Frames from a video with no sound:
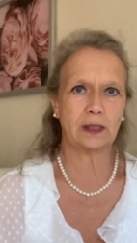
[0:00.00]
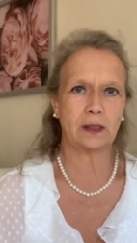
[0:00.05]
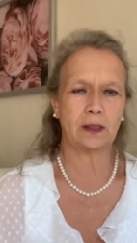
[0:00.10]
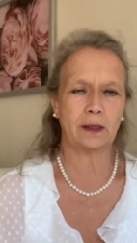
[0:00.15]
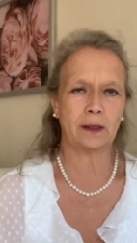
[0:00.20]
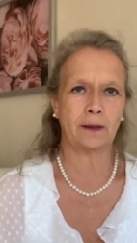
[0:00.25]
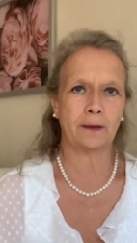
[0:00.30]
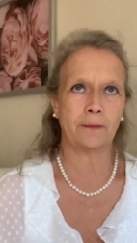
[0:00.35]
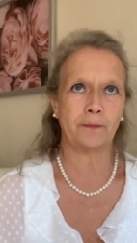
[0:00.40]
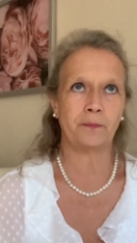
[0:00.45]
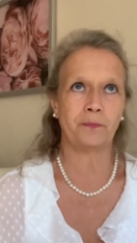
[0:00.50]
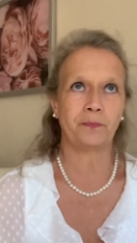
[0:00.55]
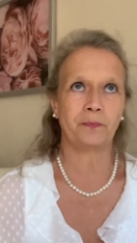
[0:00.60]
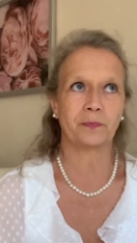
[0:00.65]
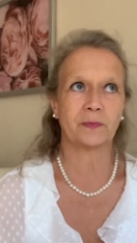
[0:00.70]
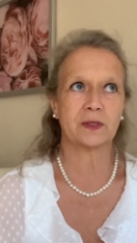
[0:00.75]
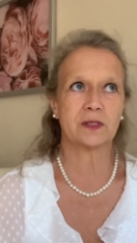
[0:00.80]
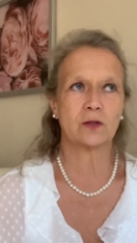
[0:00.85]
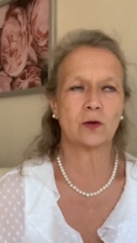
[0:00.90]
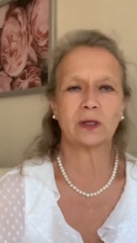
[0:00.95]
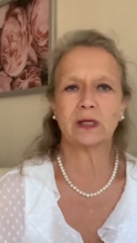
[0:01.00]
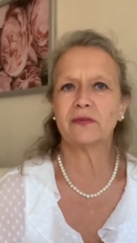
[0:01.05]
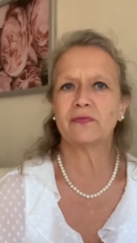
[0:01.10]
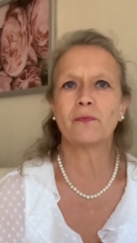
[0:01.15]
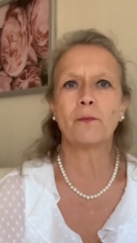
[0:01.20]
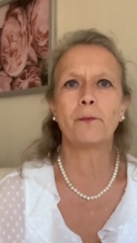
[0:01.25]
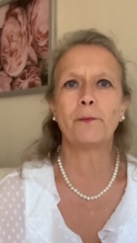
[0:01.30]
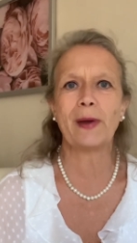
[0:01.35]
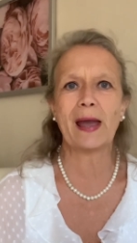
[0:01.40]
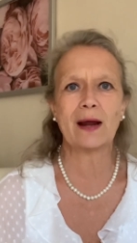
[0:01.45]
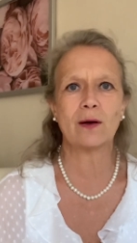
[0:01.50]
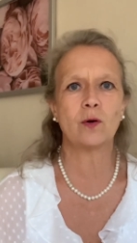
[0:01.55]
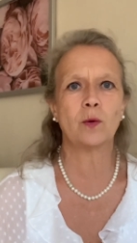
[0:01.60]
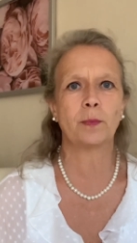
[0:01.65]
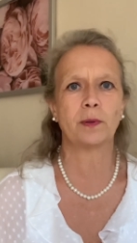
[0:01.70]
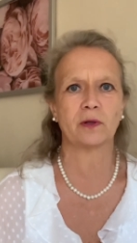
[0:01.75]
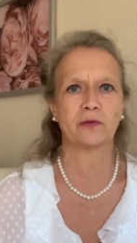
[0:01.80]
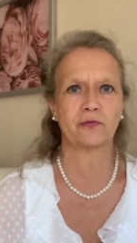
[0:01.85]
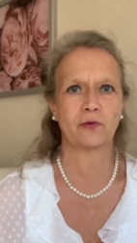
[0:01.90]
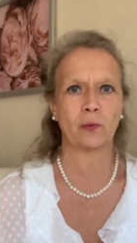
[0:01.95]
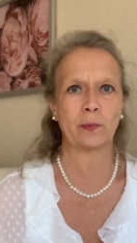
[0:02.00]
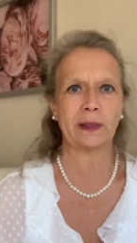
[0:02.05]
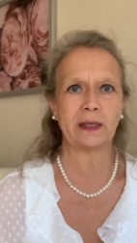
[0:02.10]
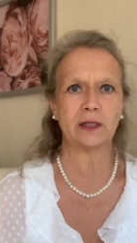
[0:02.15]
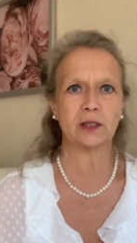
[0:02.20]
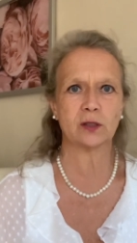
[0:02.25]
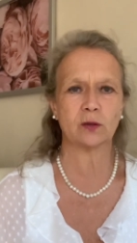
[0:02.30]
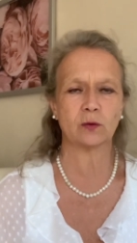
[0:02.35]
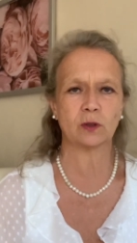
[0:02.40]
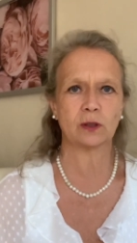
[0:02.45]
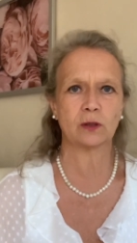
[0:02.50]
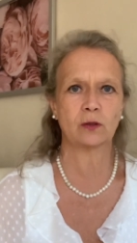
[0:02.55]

um, it's not even bearable for me to